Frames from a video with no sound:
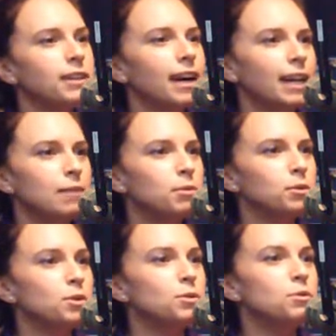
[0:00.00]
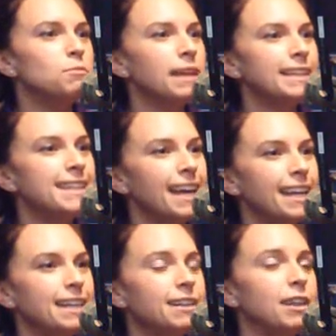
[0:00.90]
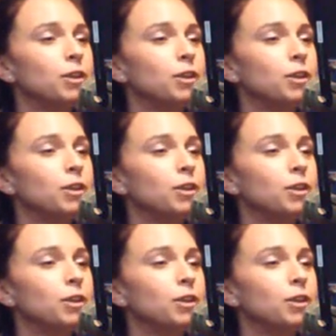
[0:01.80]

they are not able to maintain